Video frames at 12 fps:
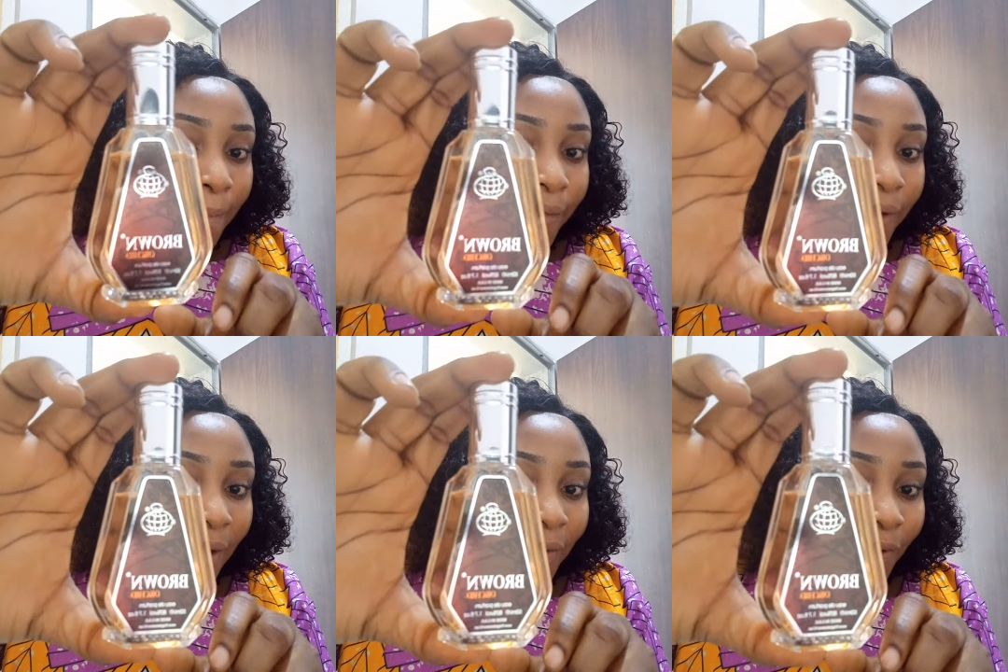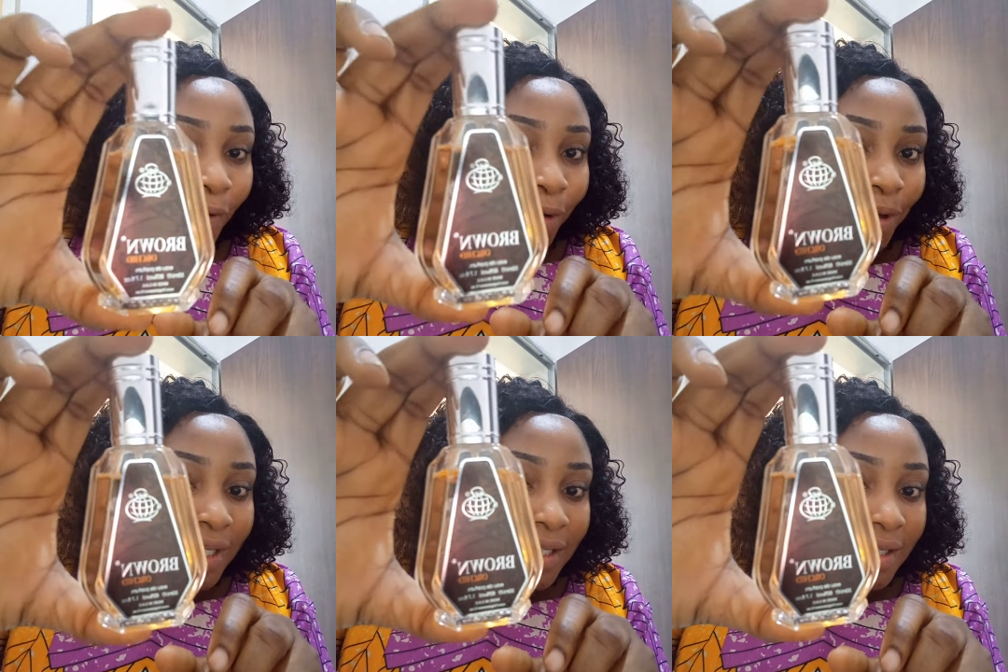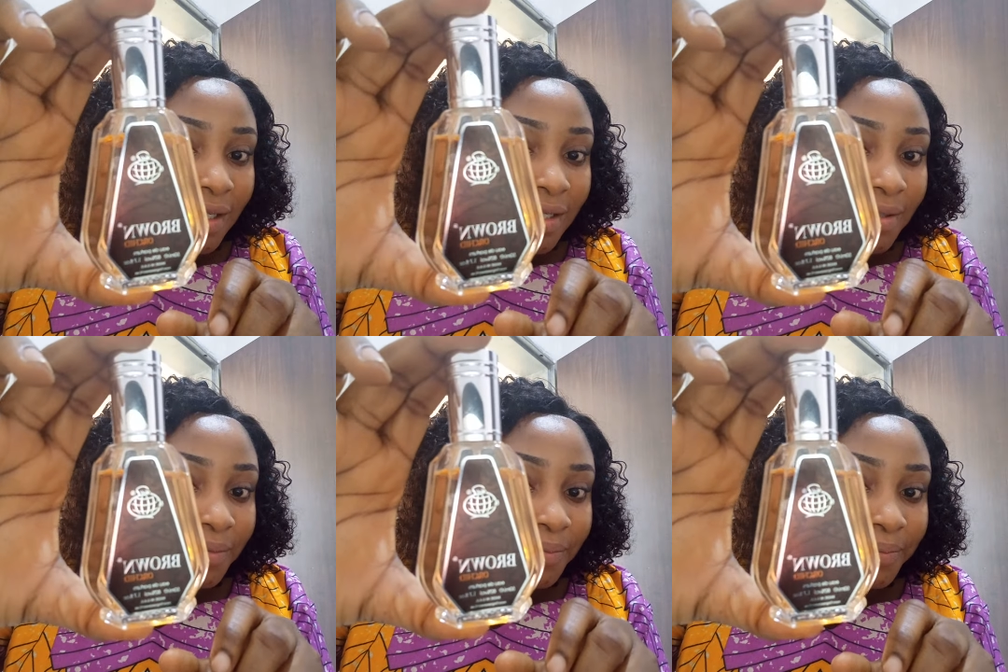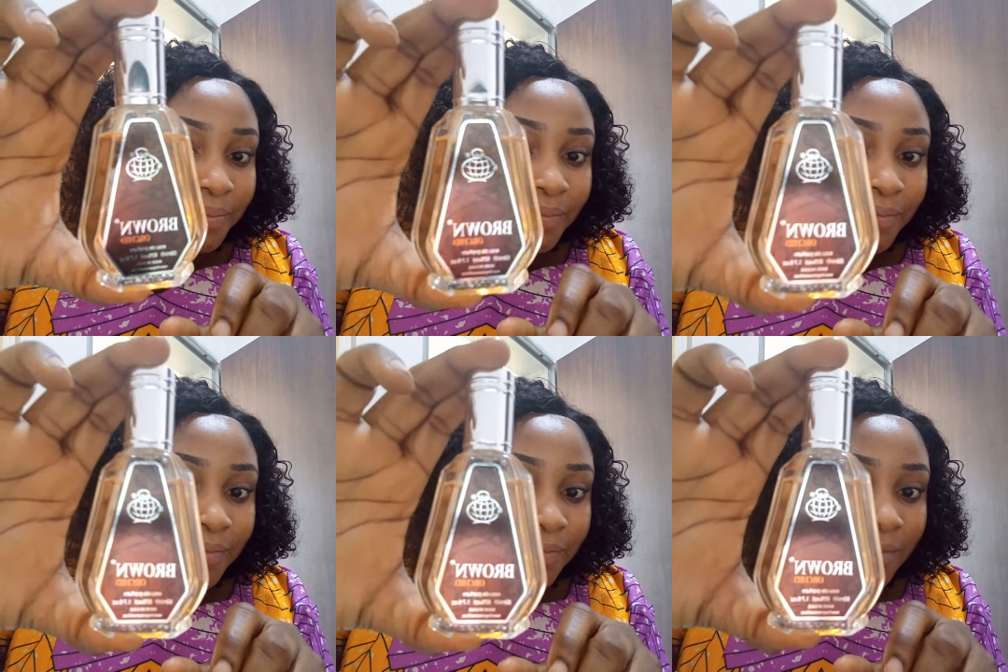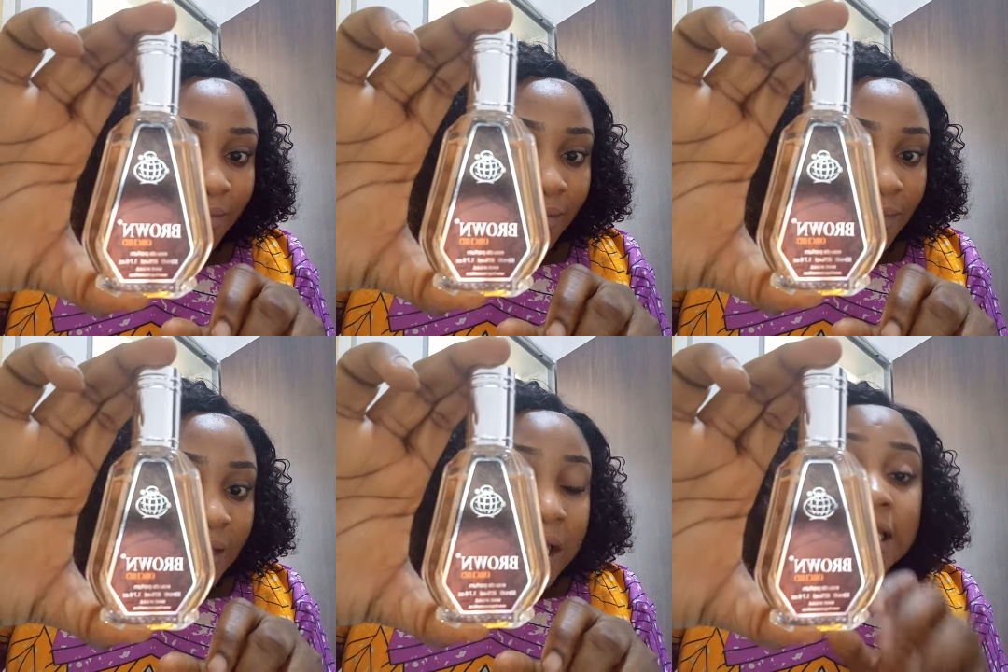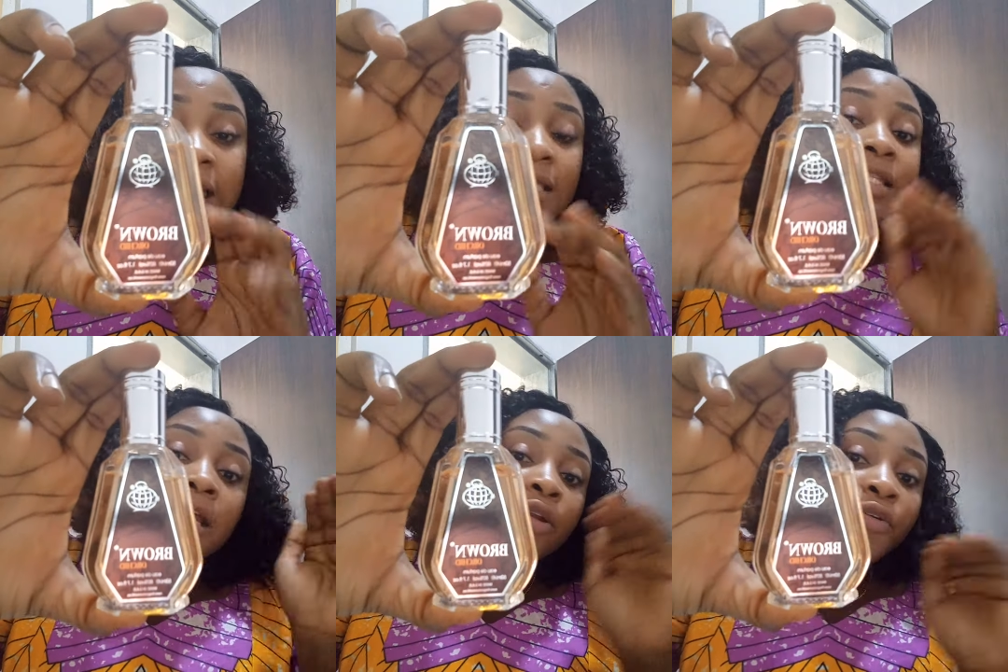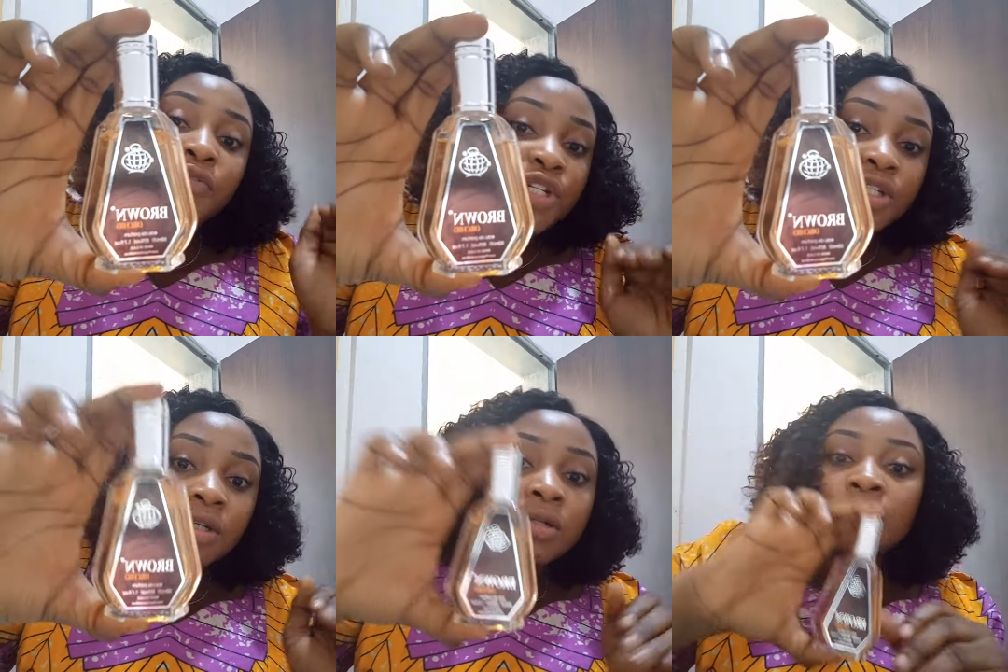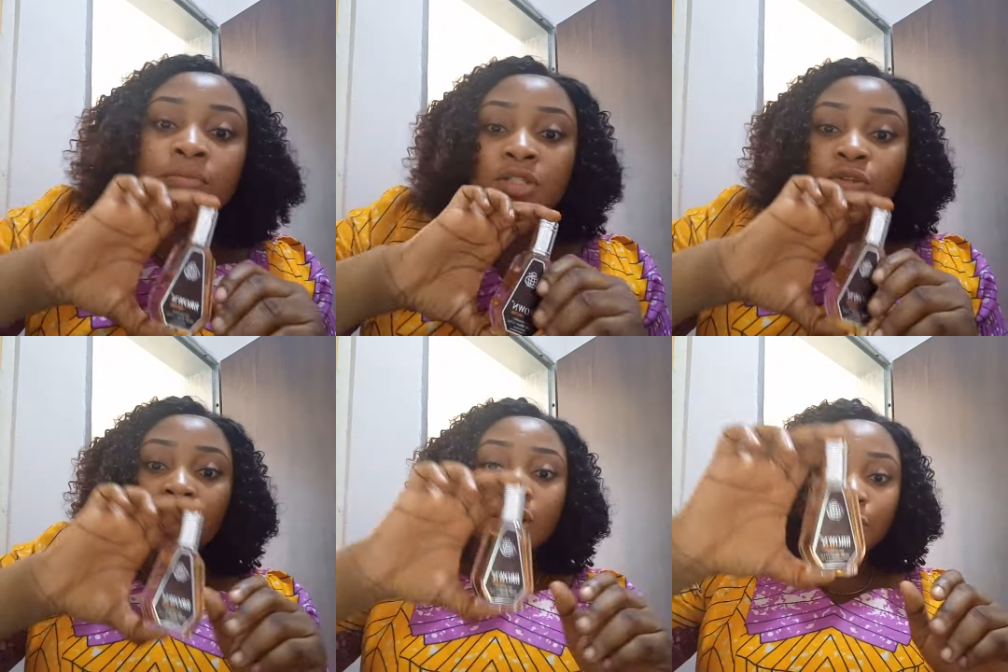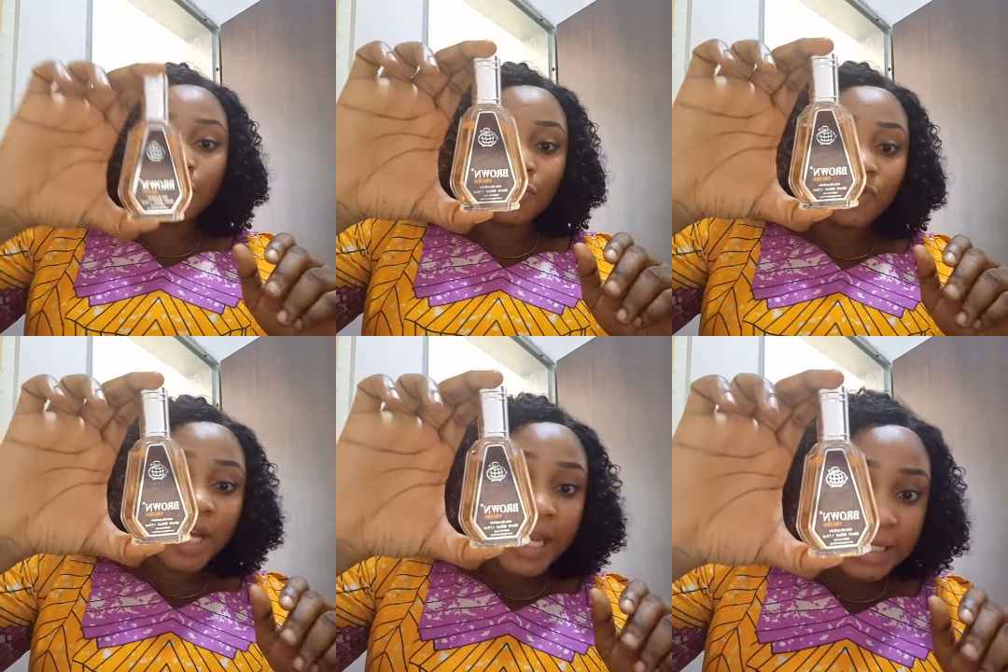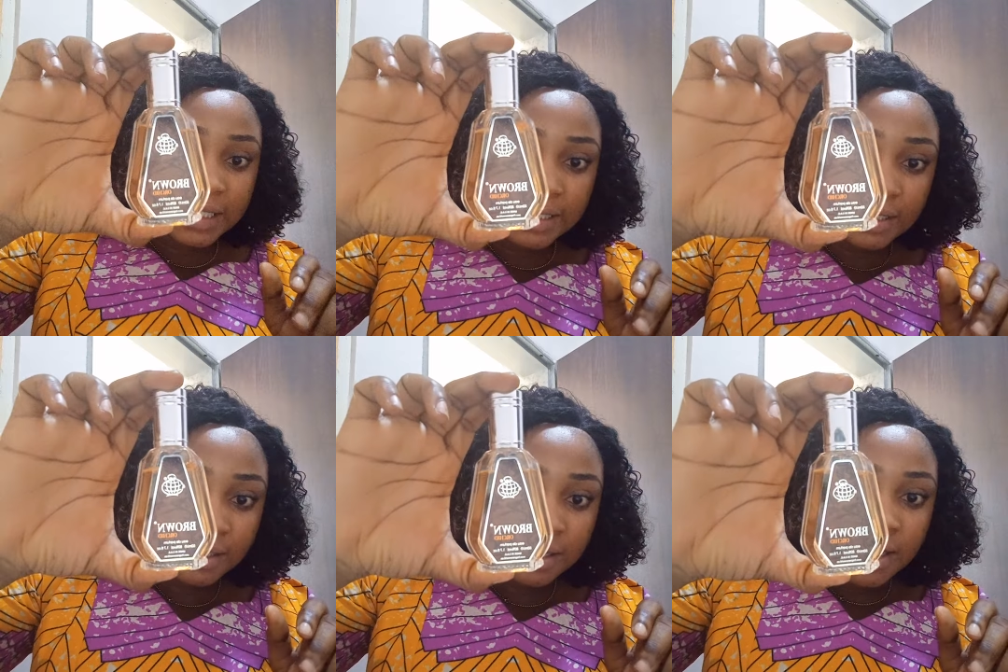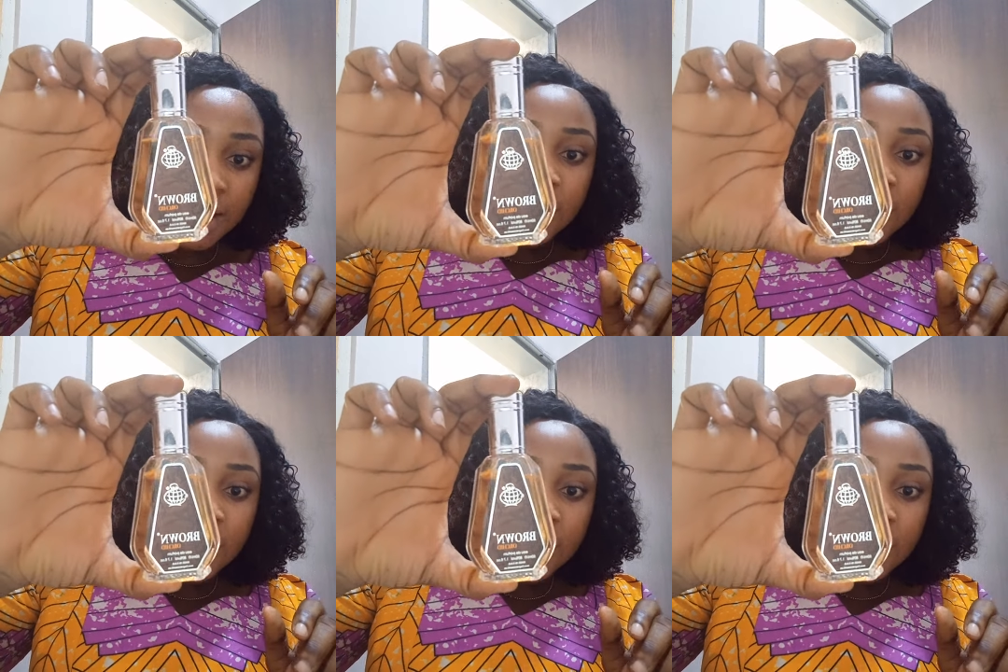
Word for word: brown orchid this is an original it's not a clone of anything